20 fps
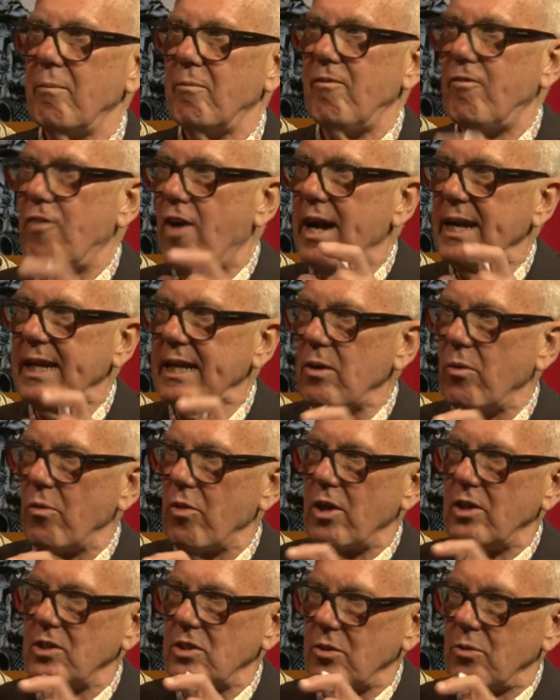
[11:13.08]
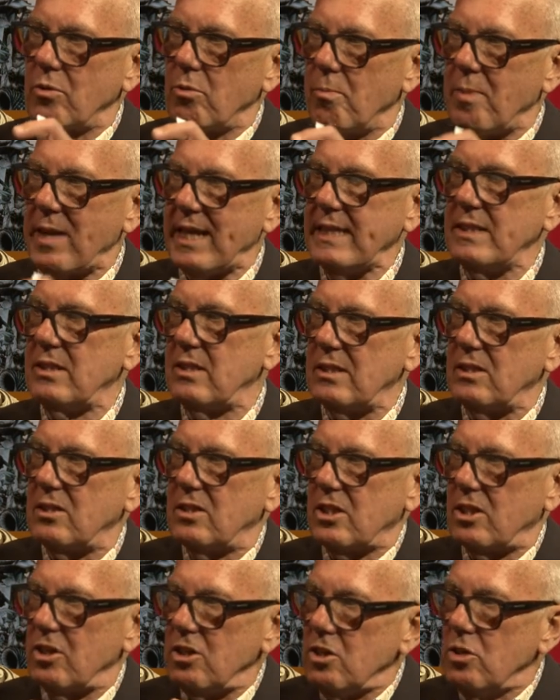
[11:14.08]
finding all those little pieces
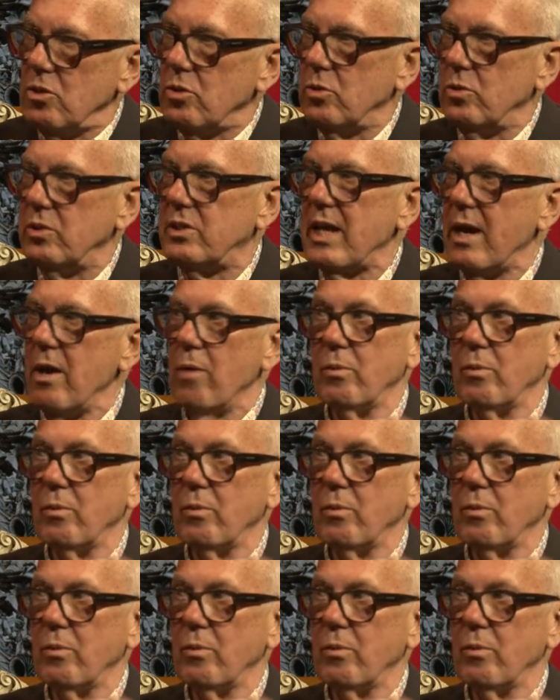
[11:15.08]
to use,